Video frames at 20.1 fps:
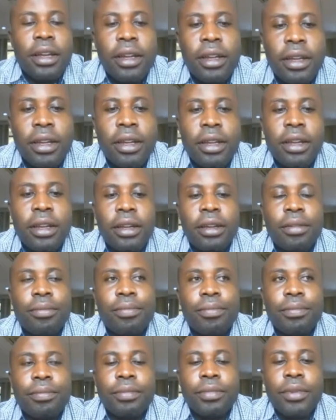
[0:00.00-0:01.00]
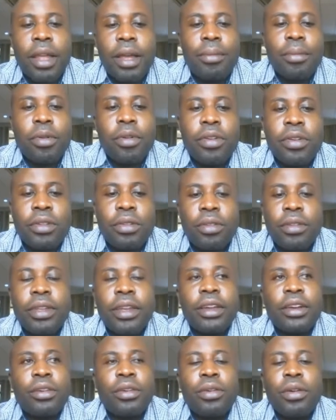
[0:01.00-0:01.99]
I'm going to
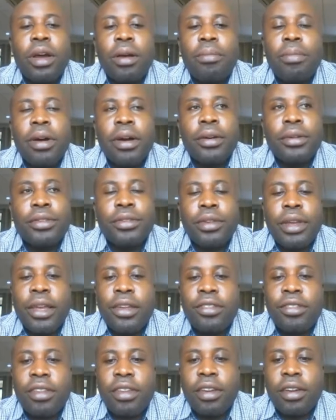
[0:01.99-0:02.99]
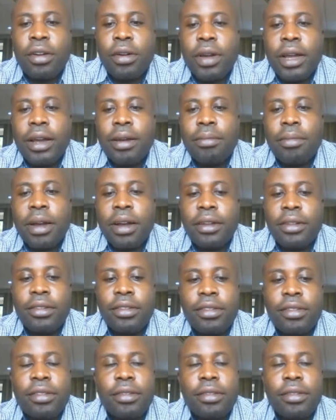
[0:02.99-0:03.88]
tell you about SQL commands.